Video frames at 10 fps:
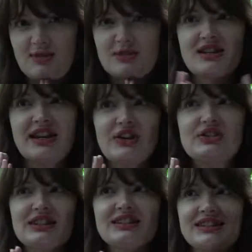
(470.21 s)
As
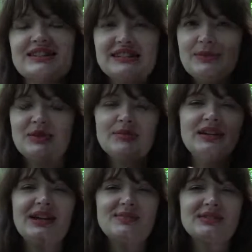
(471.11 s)
chaotic as it can seem
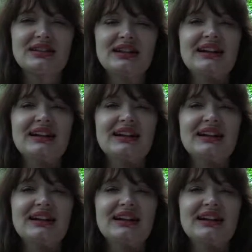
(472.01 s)
sometimes,